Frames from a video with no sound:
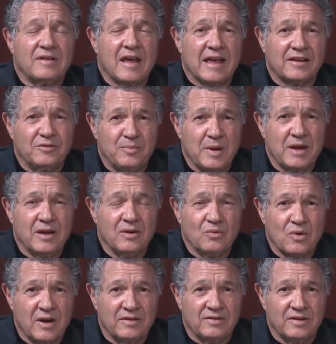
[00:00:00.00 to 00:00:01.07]
tax-paying
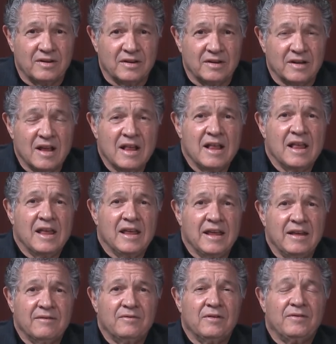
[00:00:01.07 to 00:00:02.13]
resident,
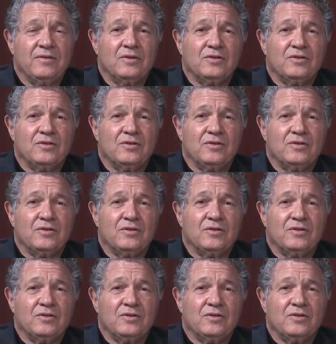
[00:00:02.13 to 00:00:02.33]
even if